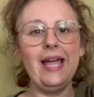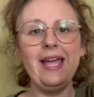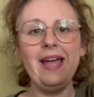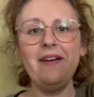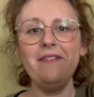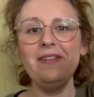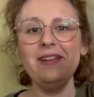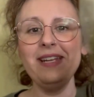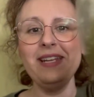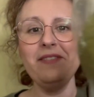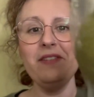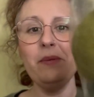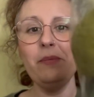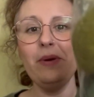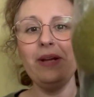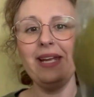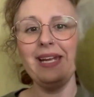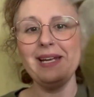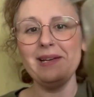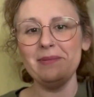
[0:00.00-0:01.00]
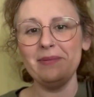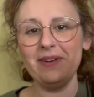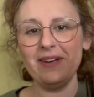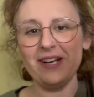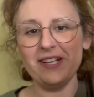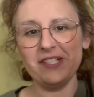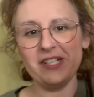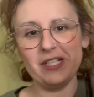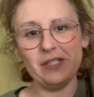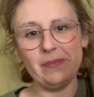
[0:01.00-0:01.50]
I haven't even put it in a
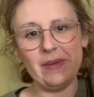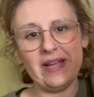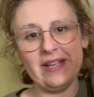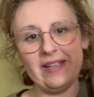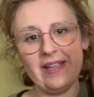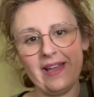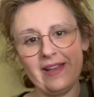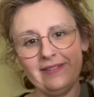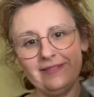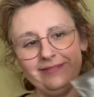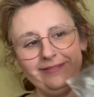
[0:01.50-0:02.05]
project bag yet.